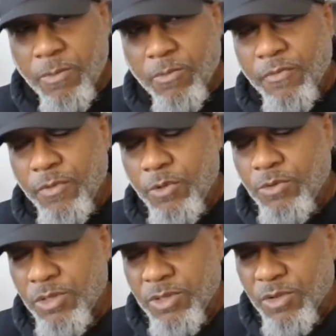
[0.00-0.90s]
up
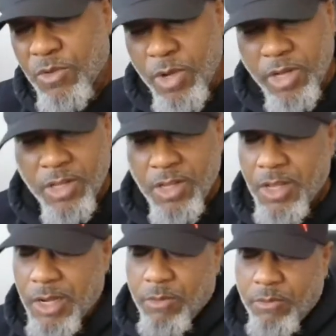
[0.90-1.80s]
refusing to quit
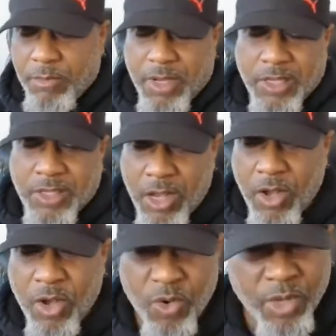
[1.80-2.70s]
and remember as i
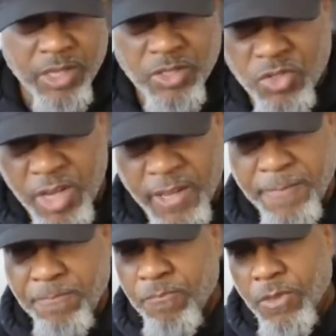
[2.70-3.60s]
always say
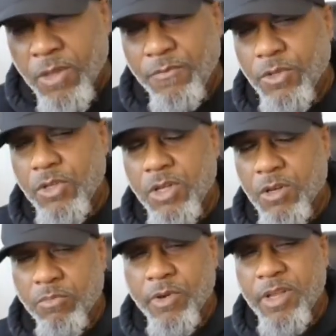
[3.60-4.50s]
if you're
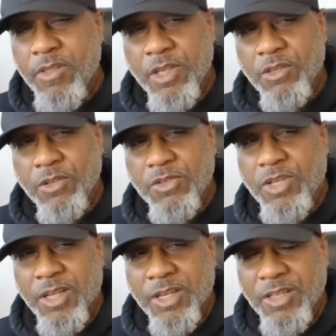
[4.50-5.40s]
still breathing you're
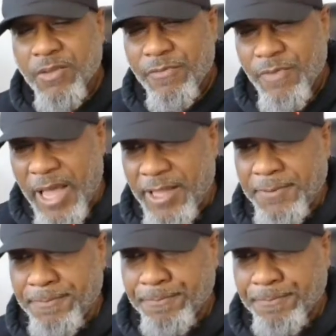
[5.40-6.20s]
still in the fight